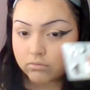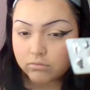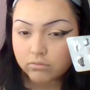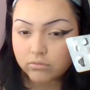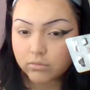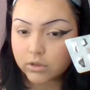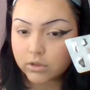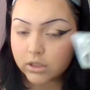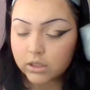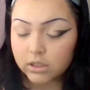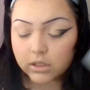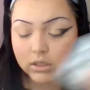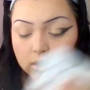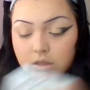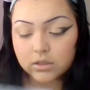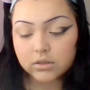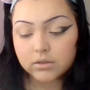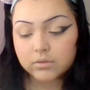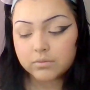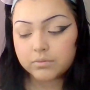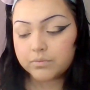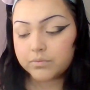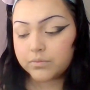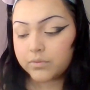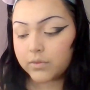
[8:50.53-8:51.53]
this
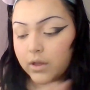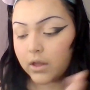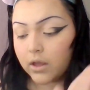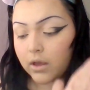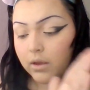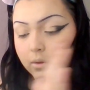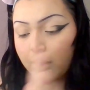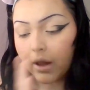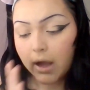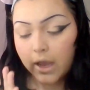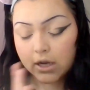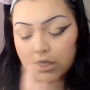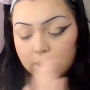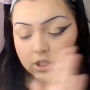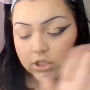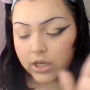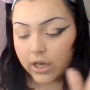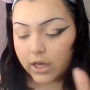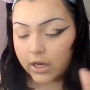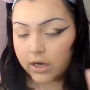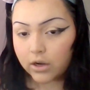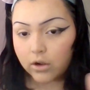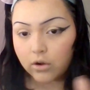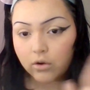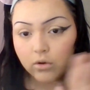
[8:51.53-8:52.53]

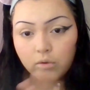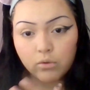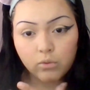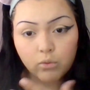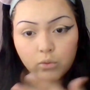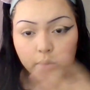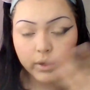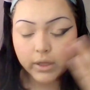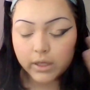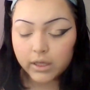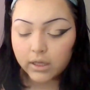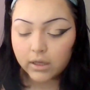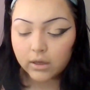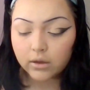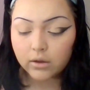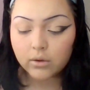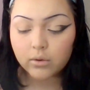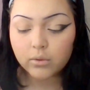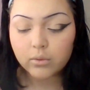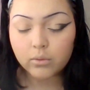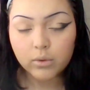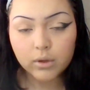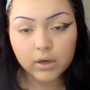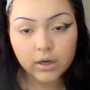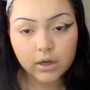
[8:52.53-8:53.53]
eyeshadow, wing,
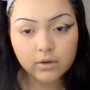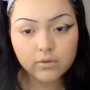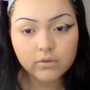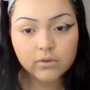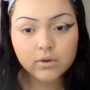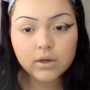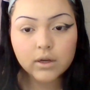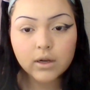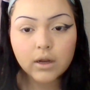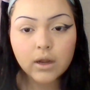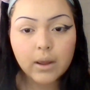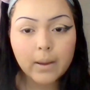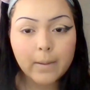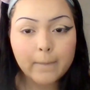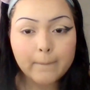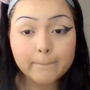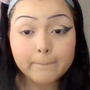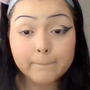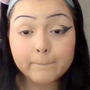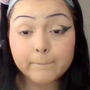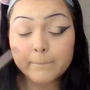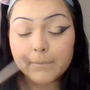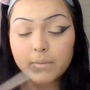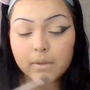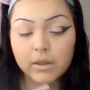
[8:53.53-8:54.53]
whatever,
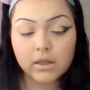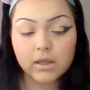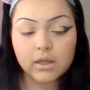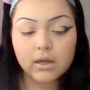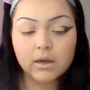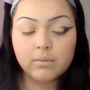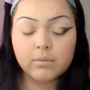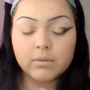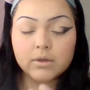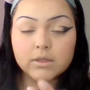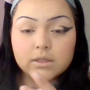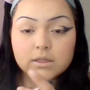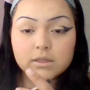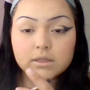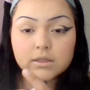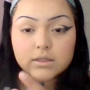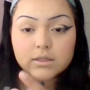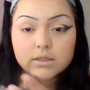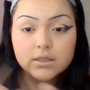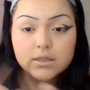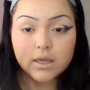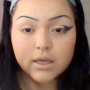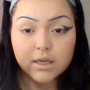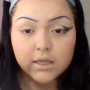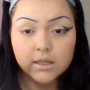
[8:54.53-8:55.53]
and then I'm gonna
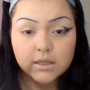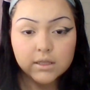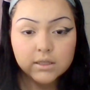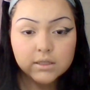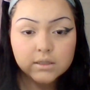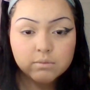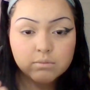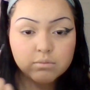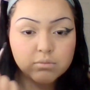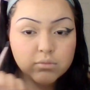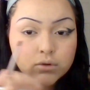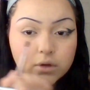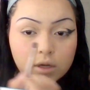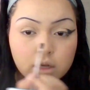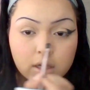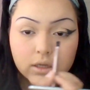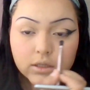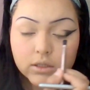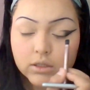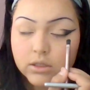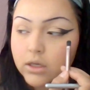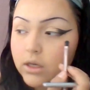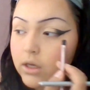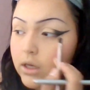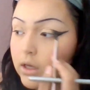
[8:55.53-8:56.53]
take this brush.